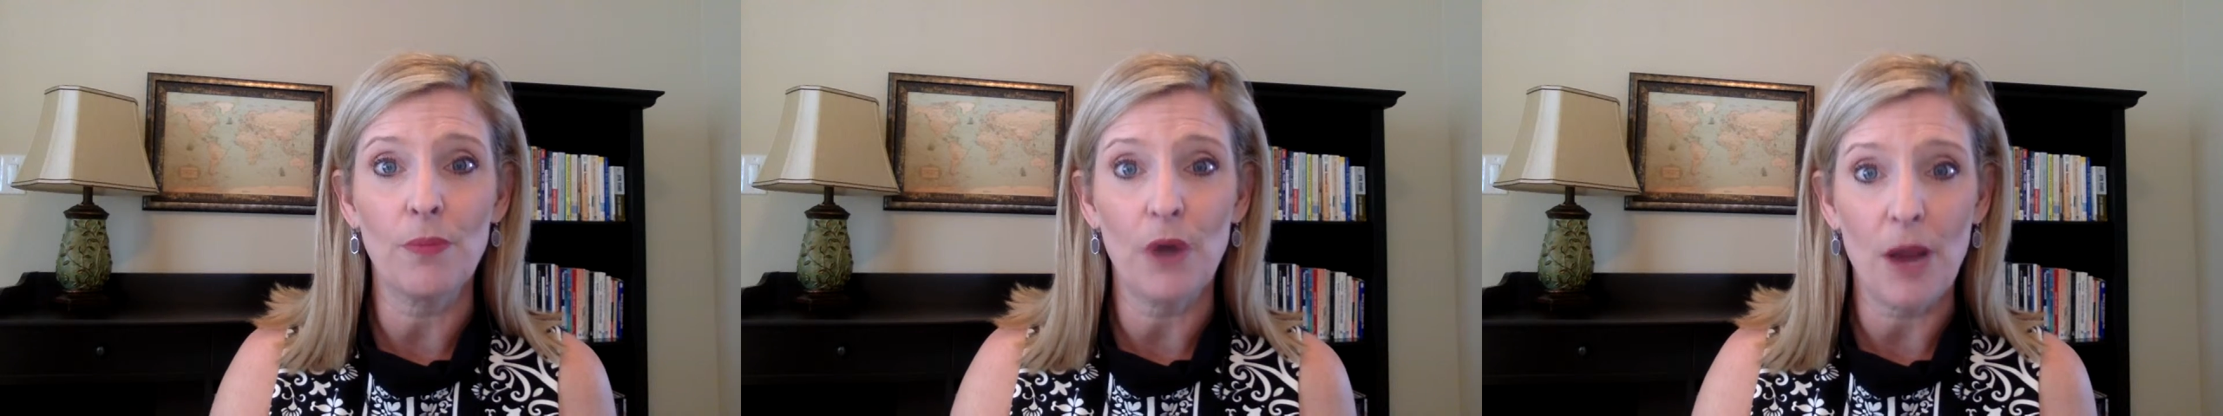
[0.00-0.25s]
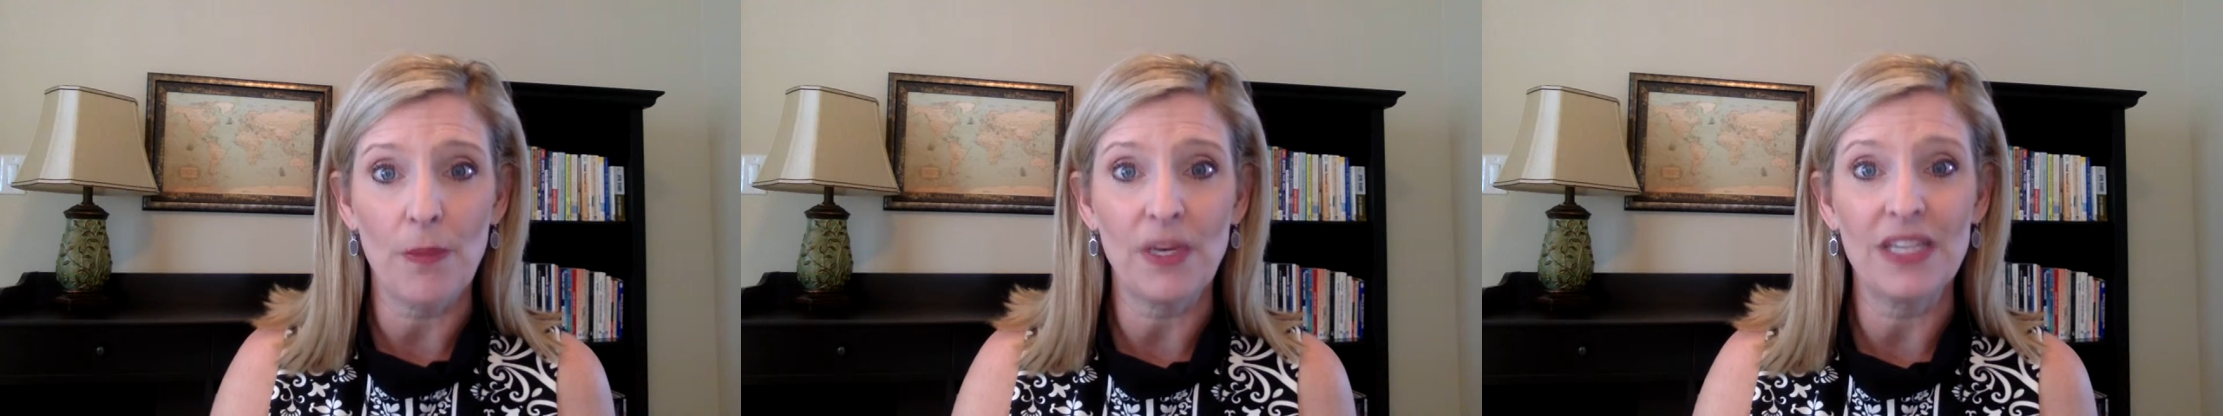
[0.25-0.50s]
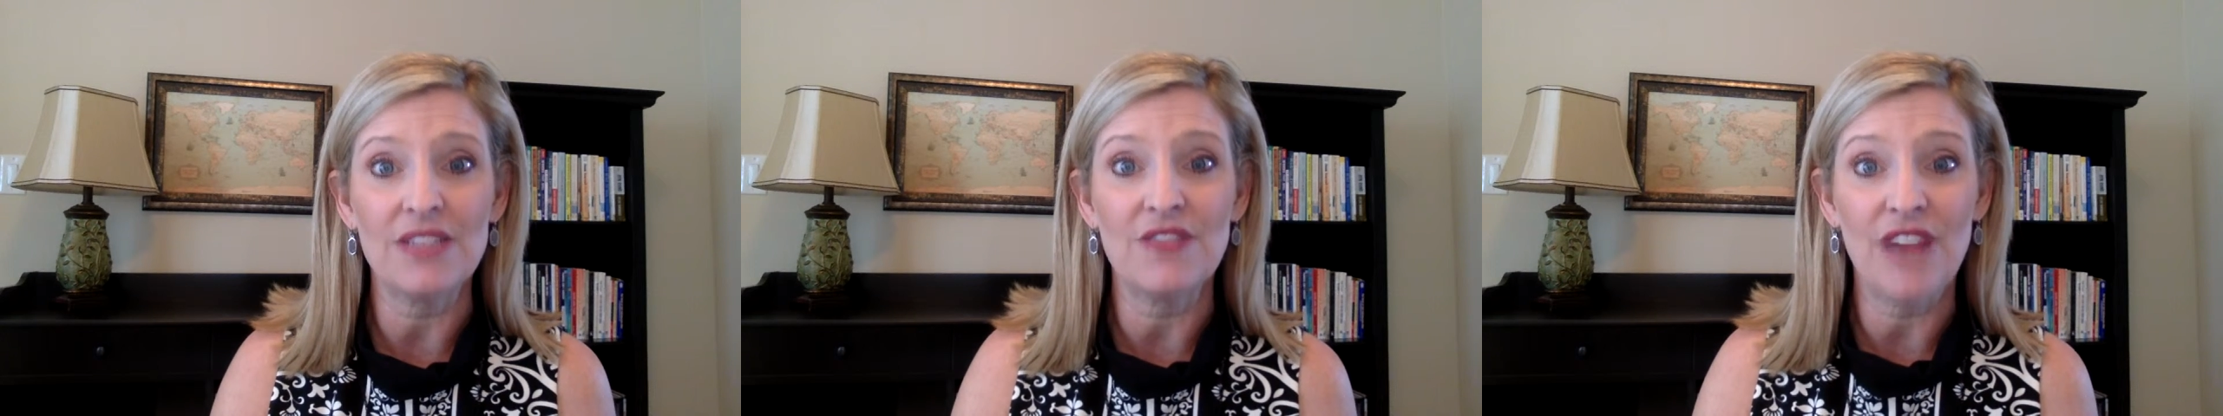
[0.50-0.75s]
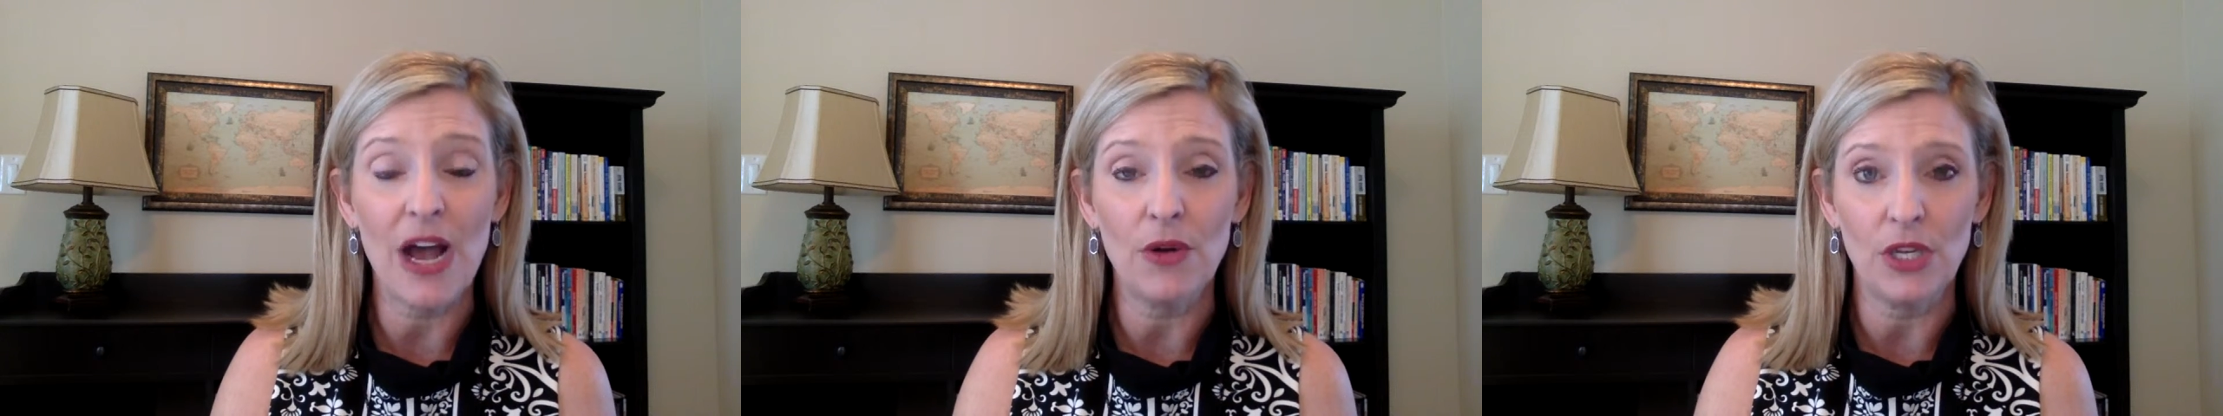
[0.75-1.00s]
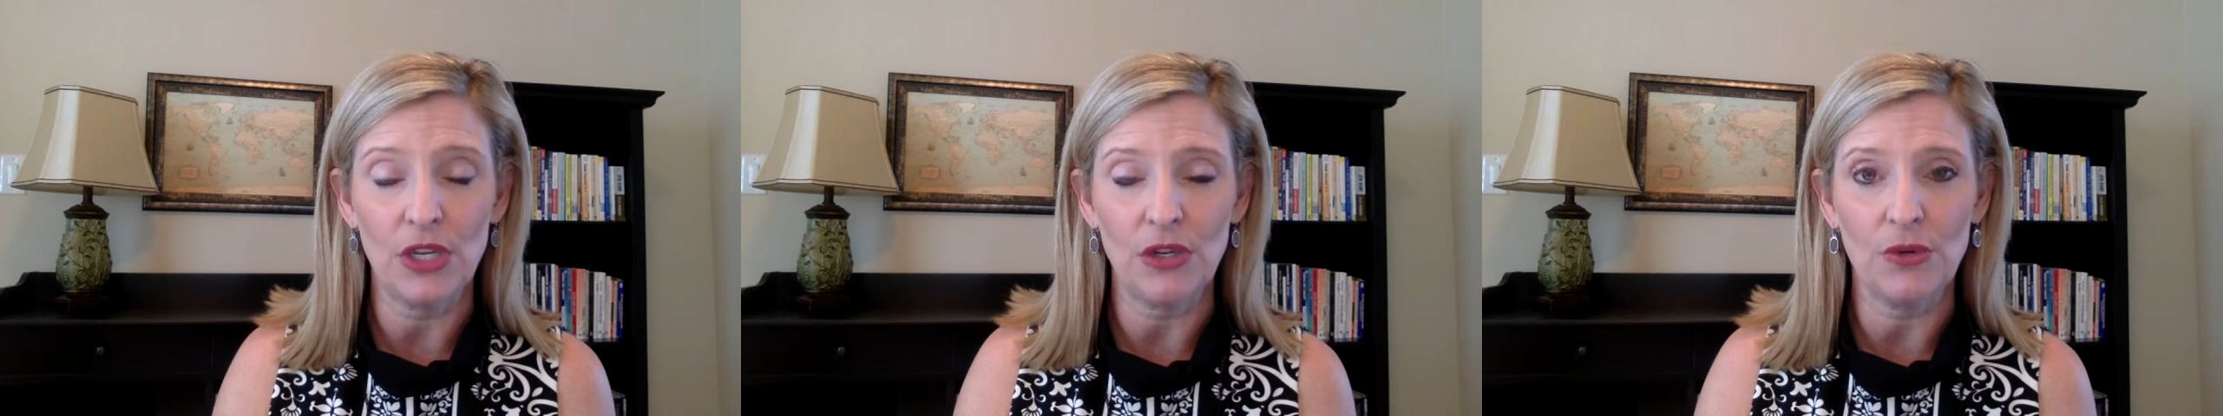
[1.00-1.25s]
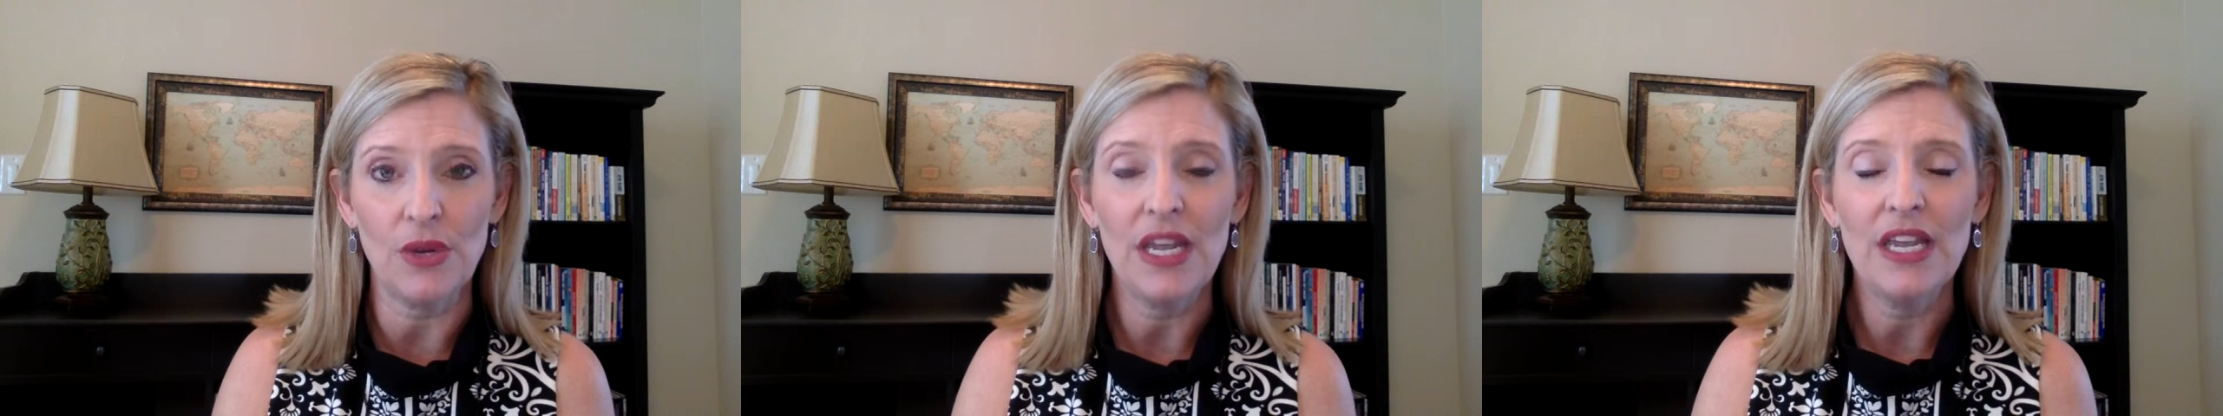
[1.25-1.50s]
property's
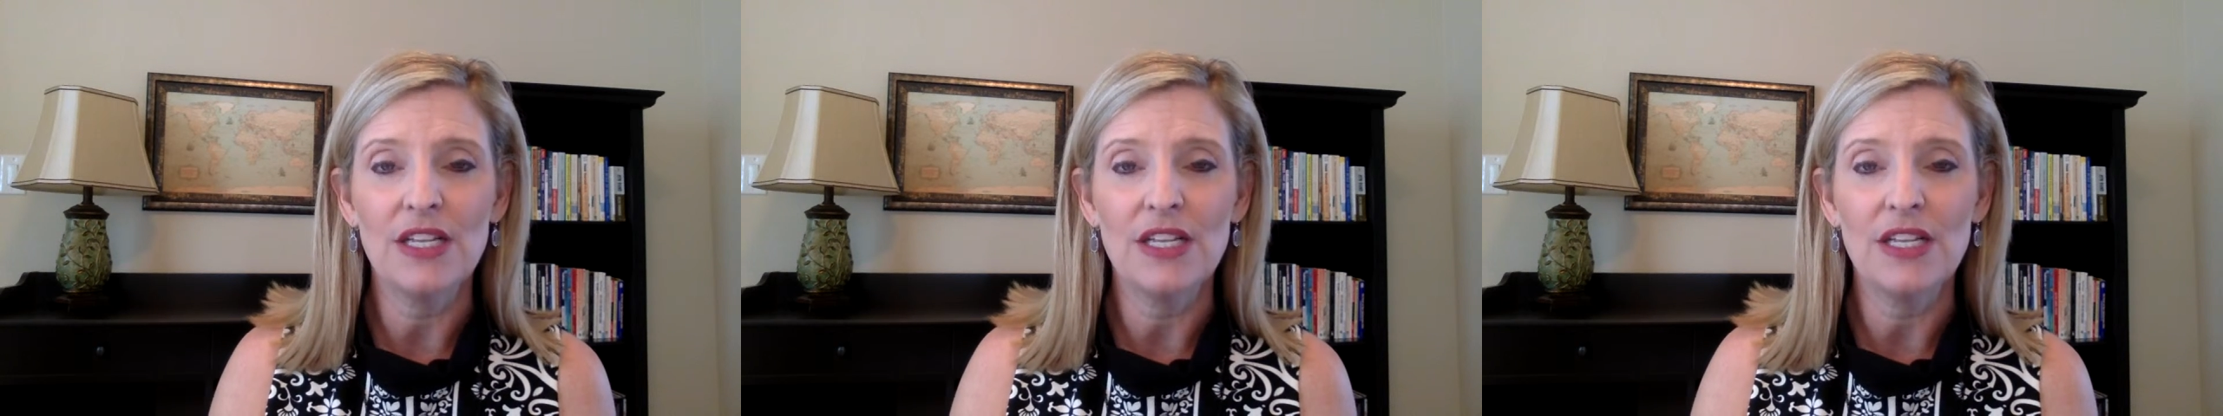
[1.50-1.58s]
value